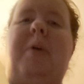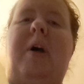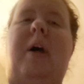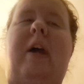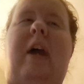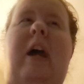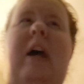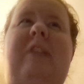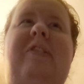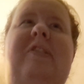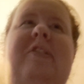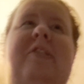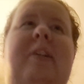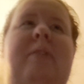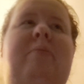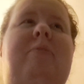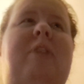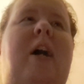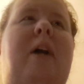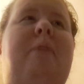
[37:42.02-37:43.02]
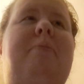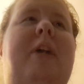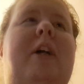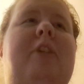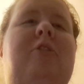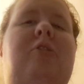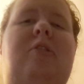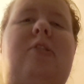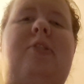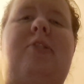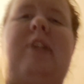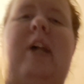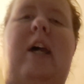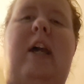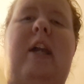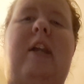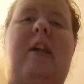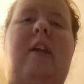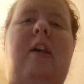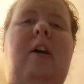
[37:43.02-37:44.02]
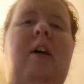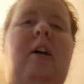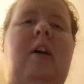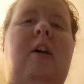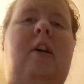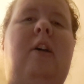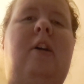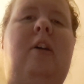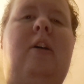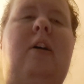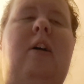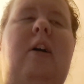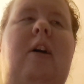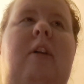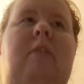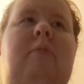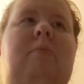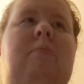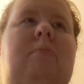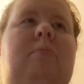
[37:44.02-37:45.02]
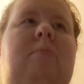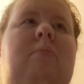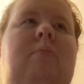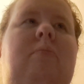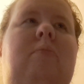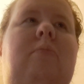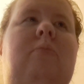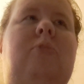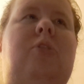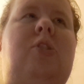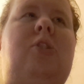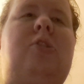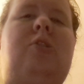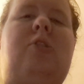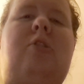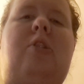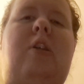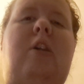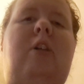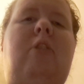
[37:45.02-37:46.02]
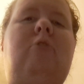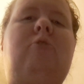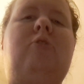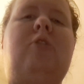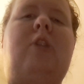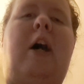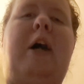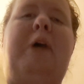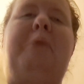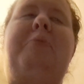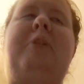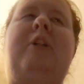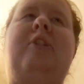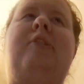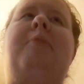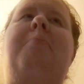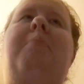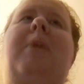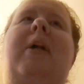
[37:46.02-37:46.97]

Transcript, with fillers: But at the same time, that's just like just huge goblets of